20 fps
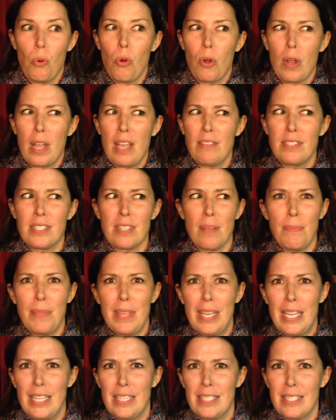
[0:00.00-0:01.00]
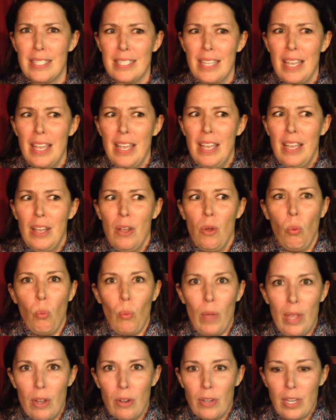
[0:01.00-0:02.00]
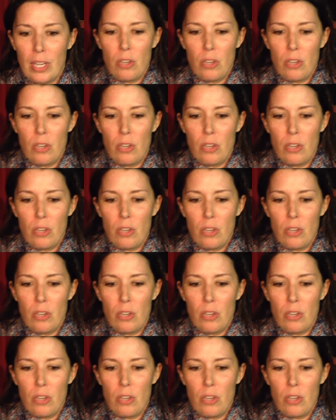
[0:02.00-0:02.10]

Or if something is weird